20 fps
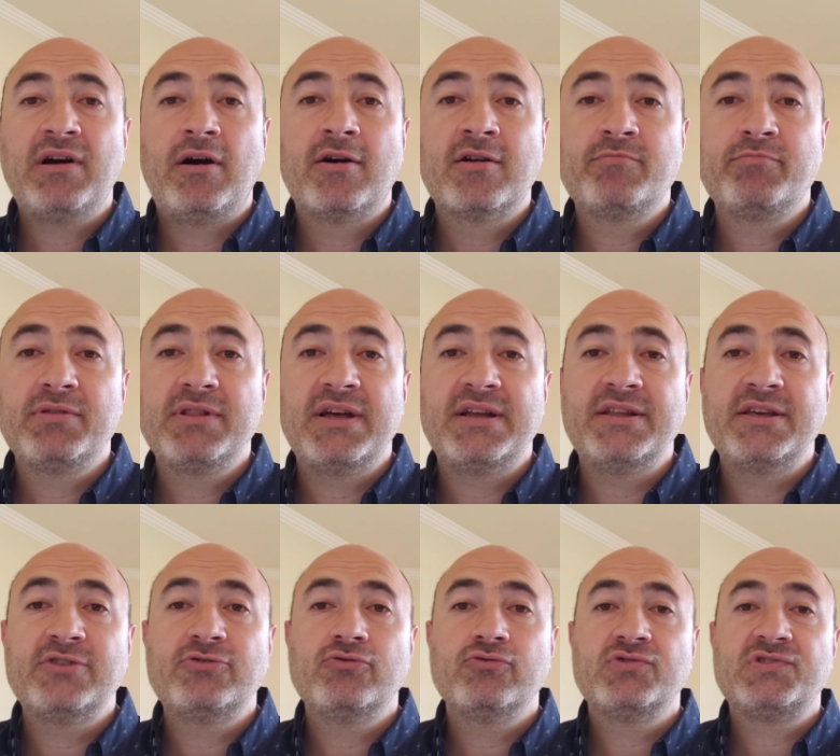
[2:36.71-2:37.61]
are
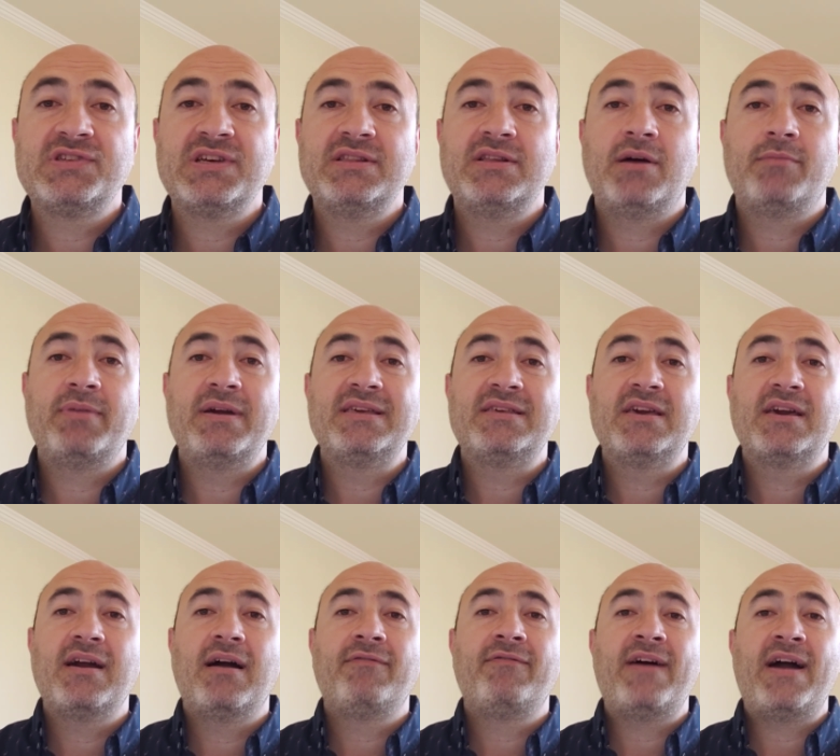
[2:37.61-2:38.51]
planning to set up a
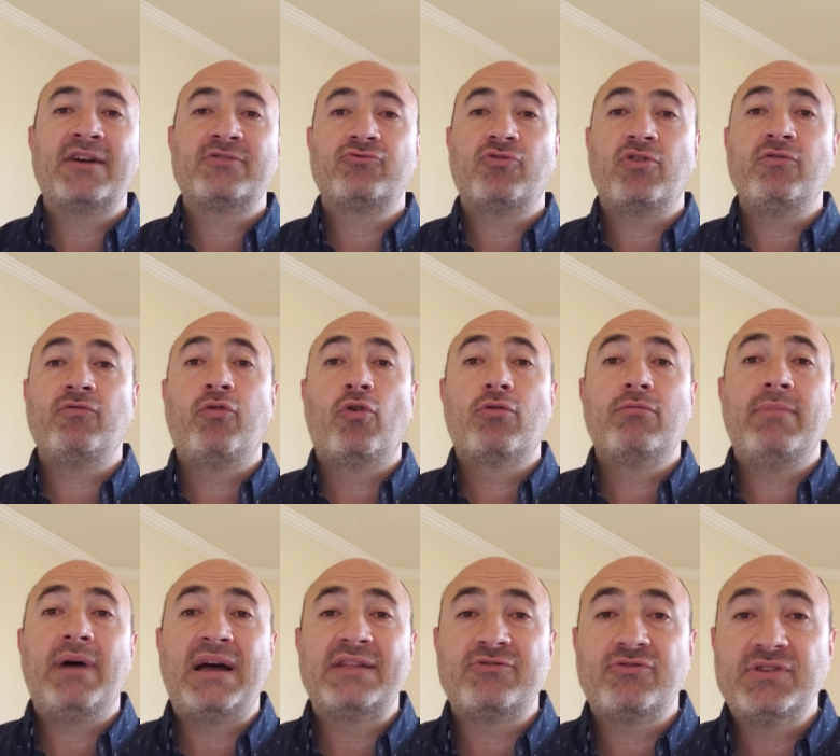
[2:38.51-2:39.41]
gigafactory for
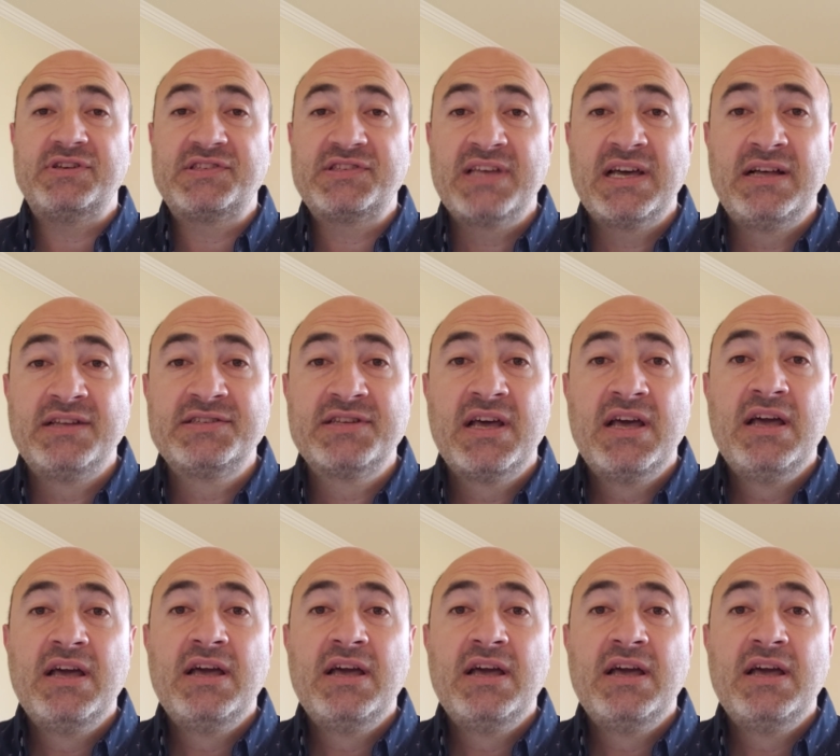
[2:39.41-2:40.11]
battery cells,